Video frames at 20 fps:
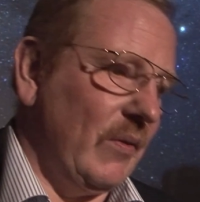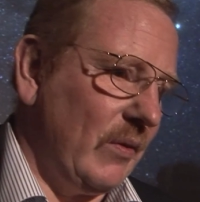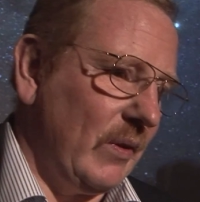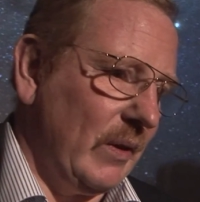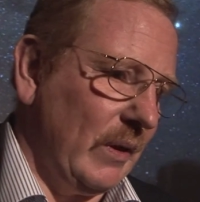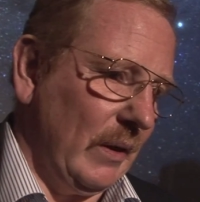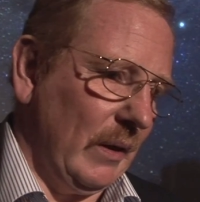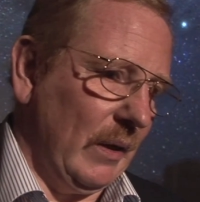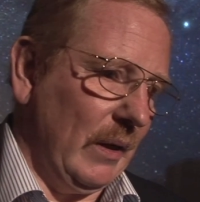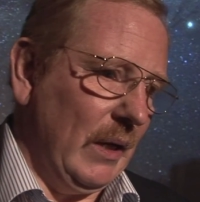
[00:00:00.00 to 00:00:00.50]

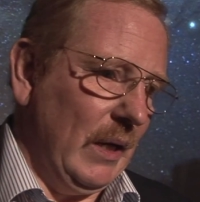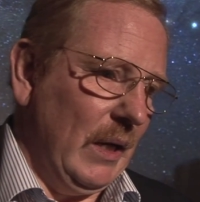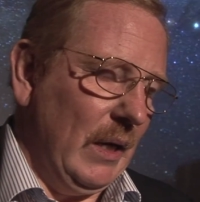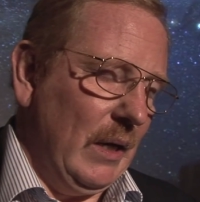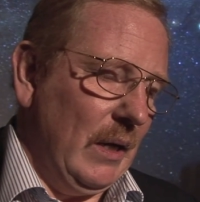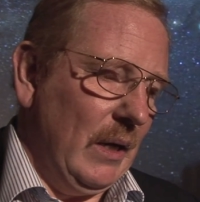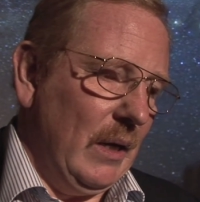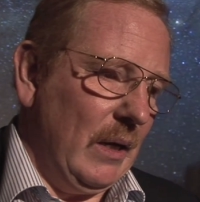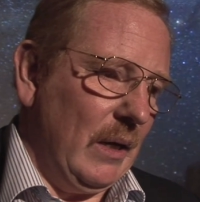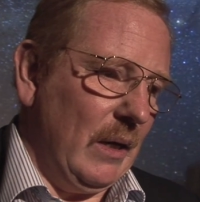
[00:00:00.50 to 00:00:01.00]
Then
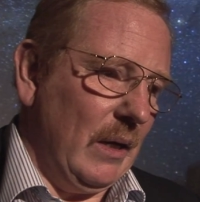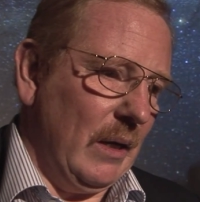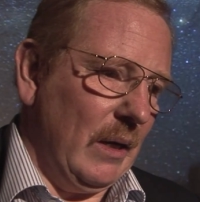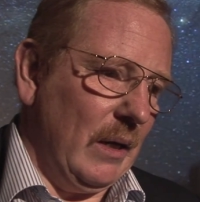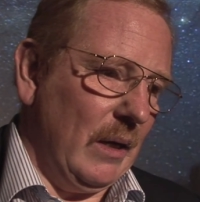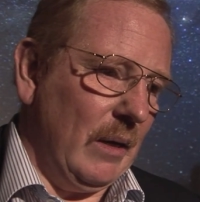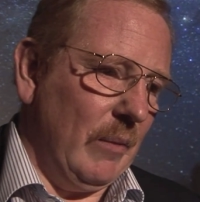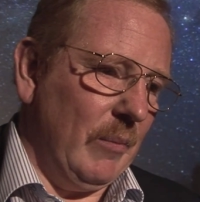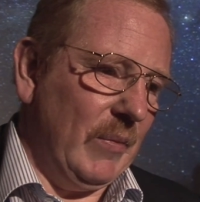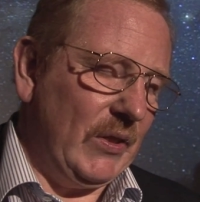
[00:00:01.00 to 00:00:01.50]

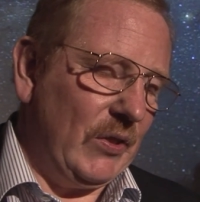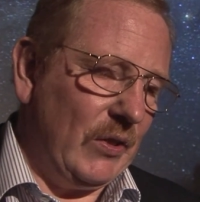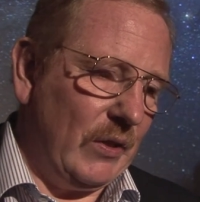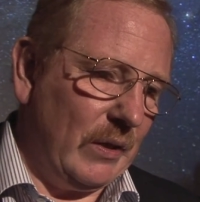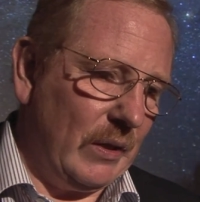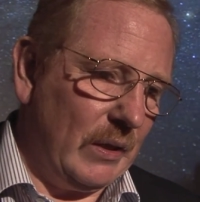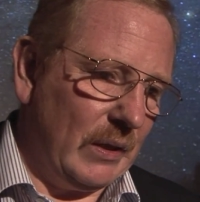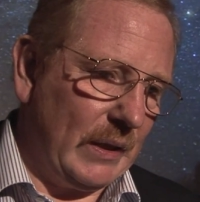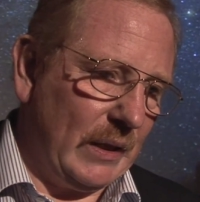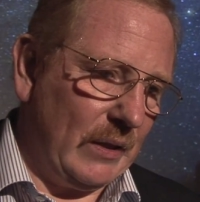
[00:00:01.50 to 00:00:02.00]
uh,
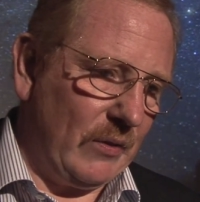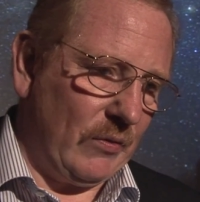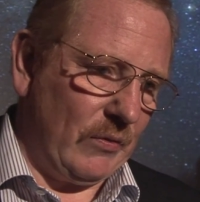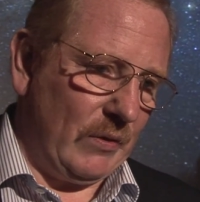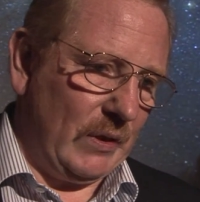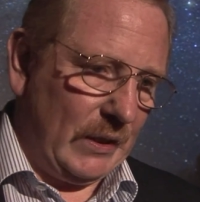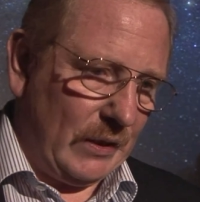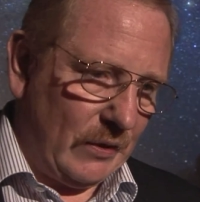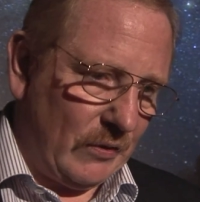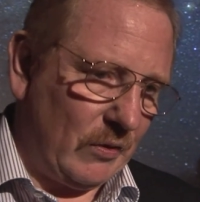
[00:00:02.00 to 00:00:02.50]
material gets
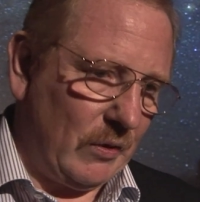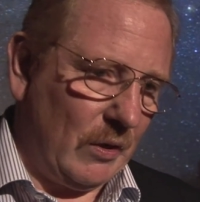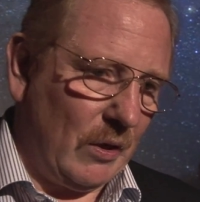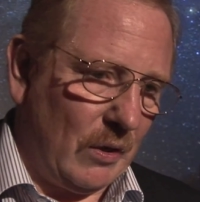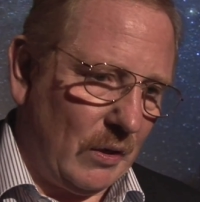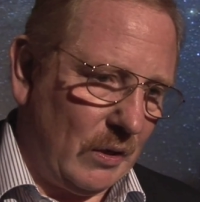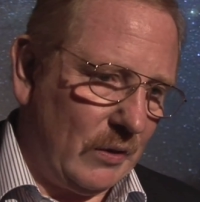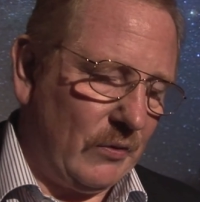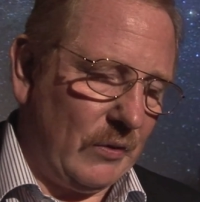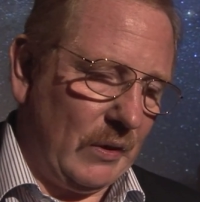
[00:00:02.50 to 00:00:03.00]
really
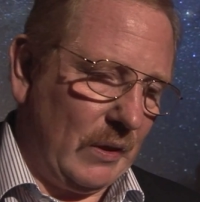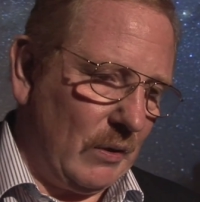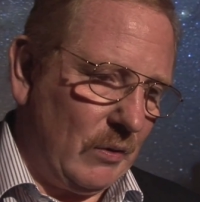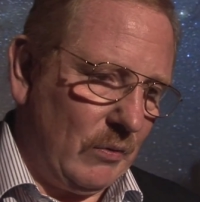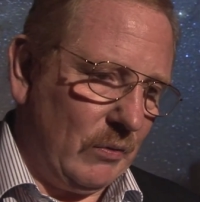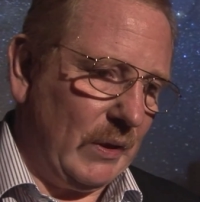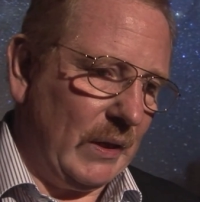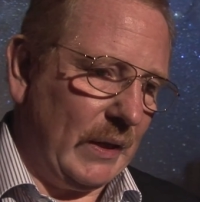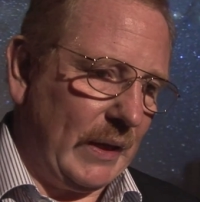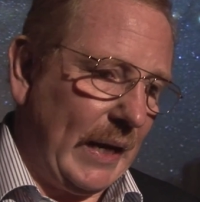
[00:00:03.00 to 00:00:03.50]
dislodged,
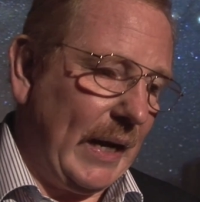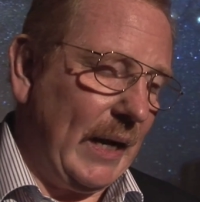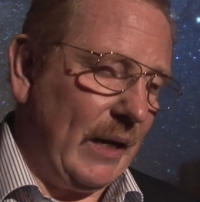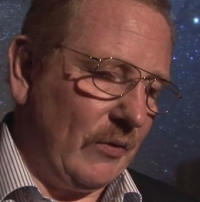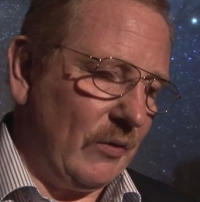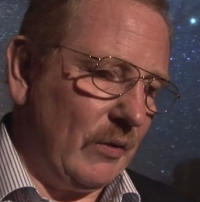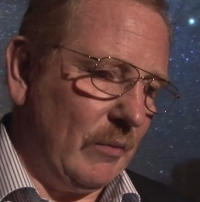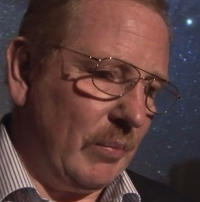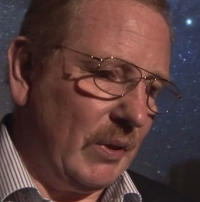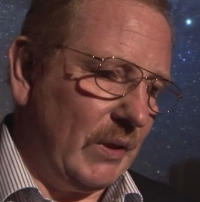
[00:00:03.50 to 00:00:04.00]
including
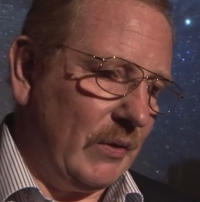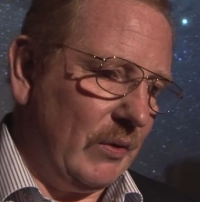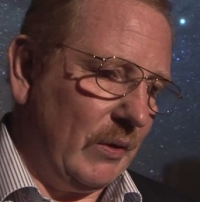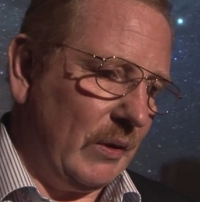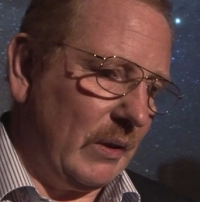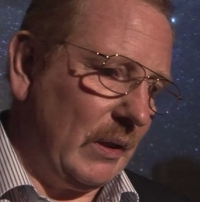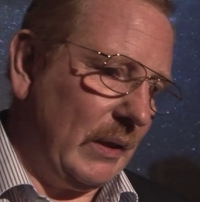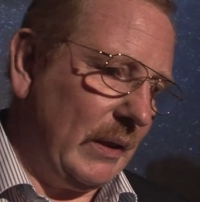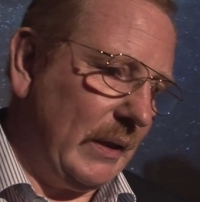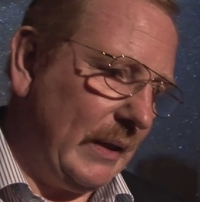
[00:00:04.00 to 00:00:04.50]
gas in
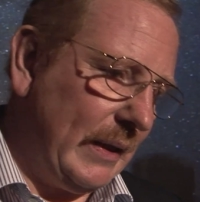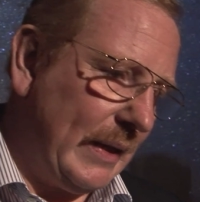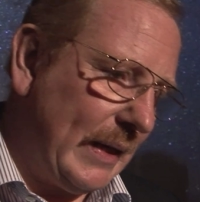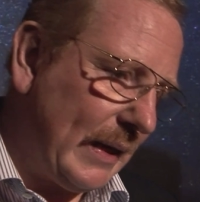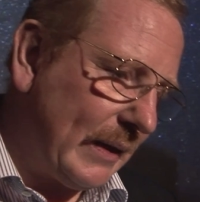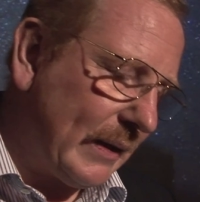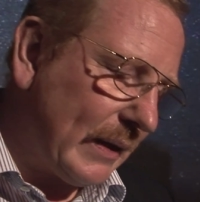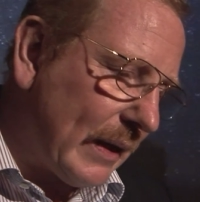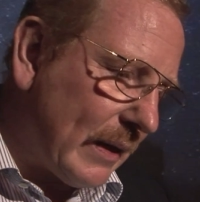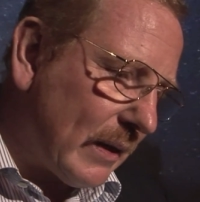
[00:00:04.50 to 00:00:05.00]
particular, and
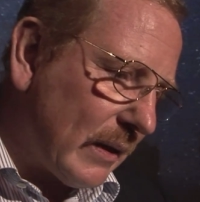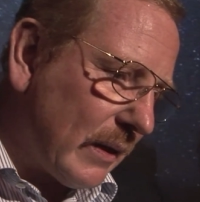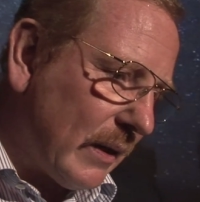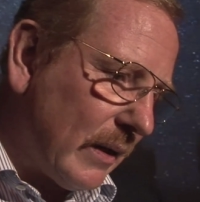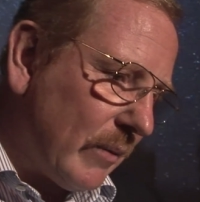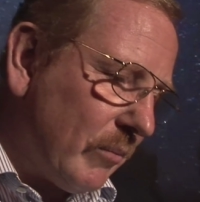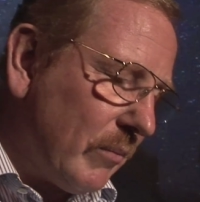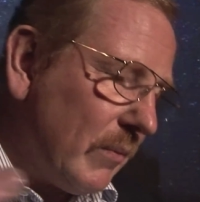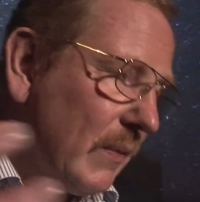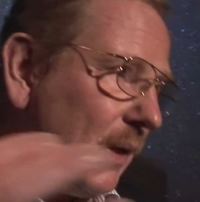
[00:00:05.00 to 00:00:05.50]
that can
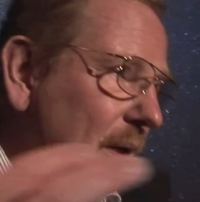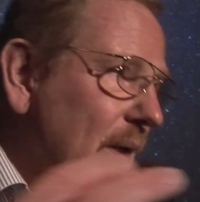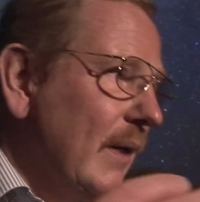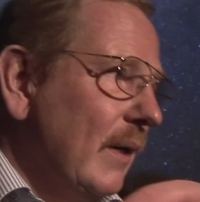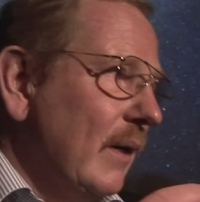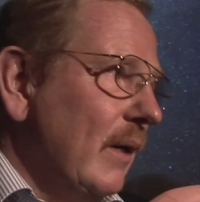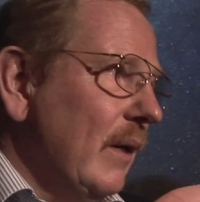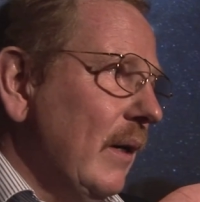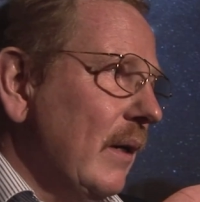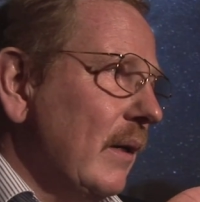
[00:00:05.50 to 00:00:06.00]
come,
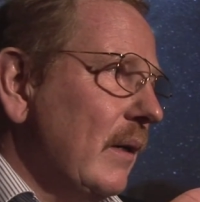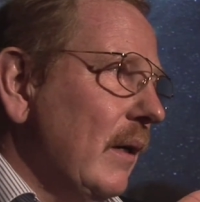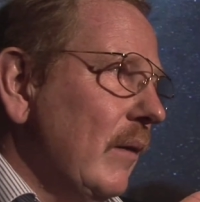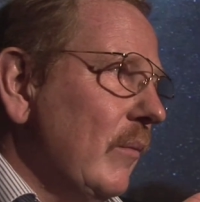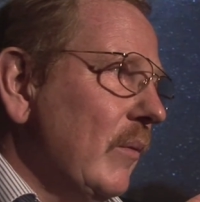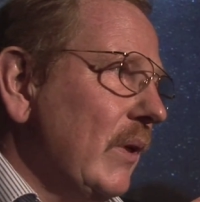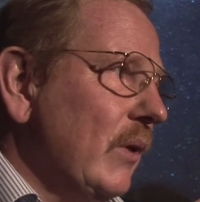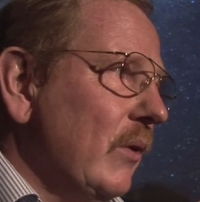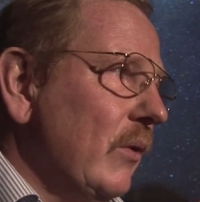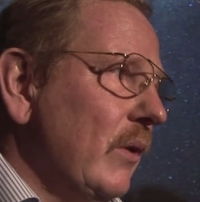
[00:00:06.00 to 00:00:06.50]
uh,
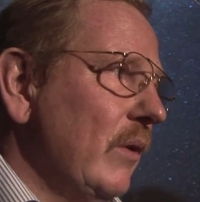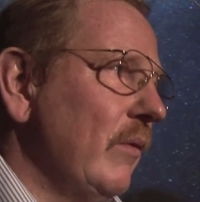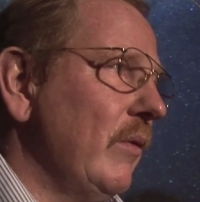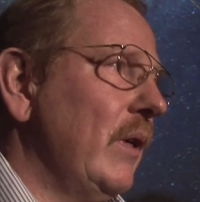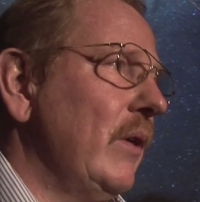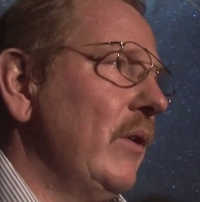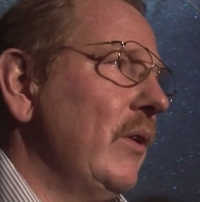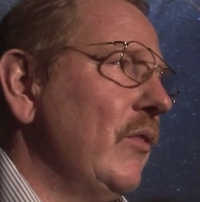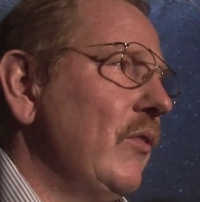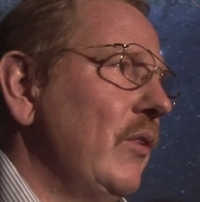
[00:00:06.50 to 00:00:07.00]
come into the
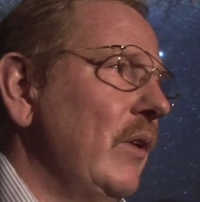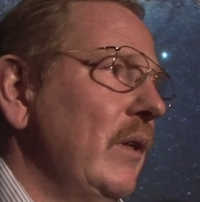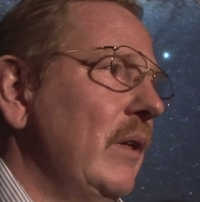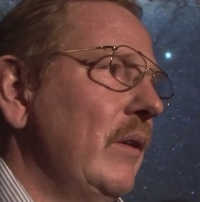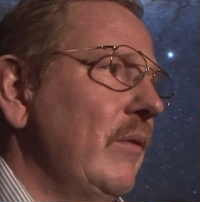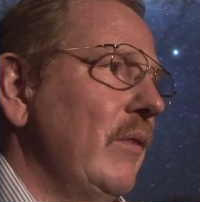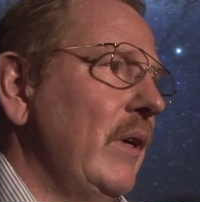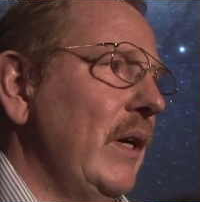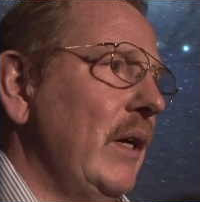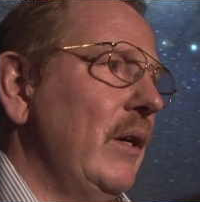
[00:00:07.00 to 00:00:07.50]
very
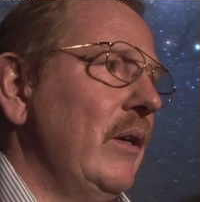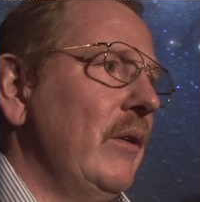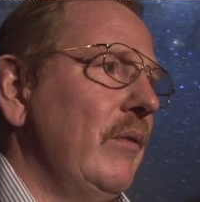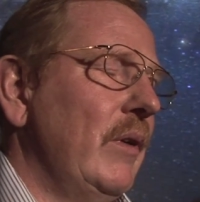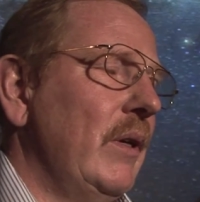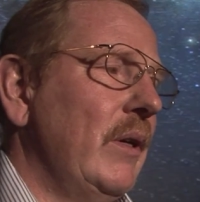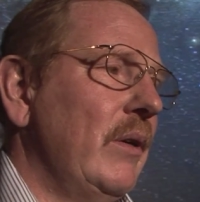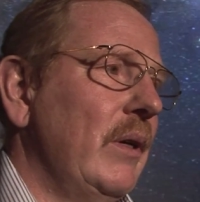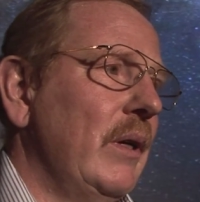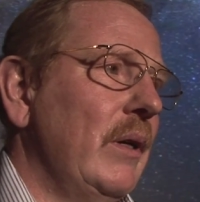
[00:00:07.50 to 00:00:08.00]
center very,
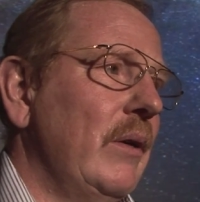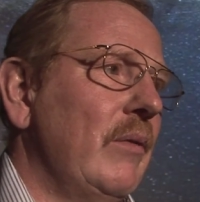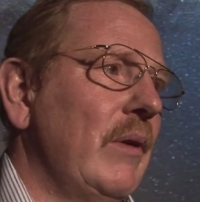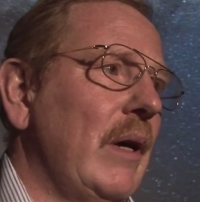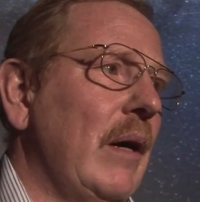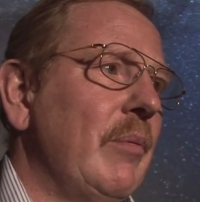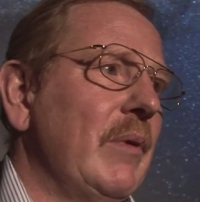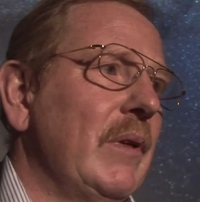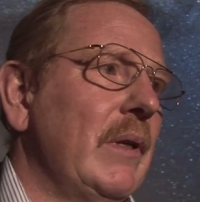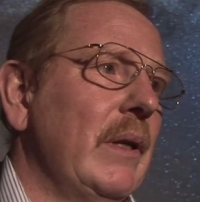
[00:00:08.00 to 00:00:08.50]
very
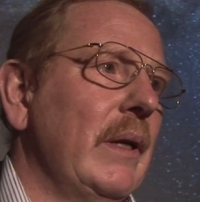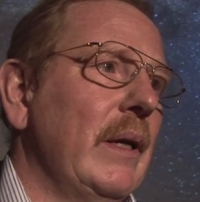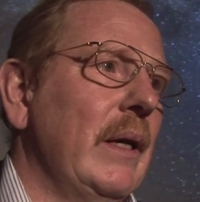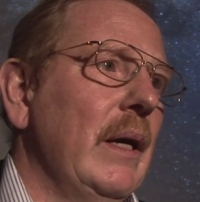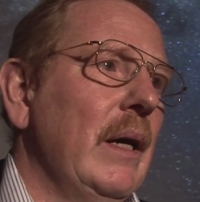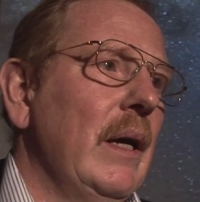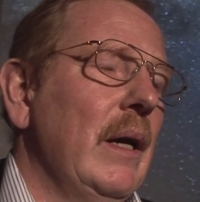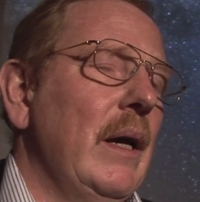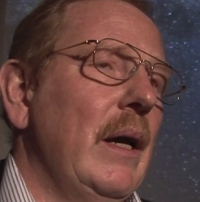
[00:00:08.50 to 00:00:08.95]
rapidly.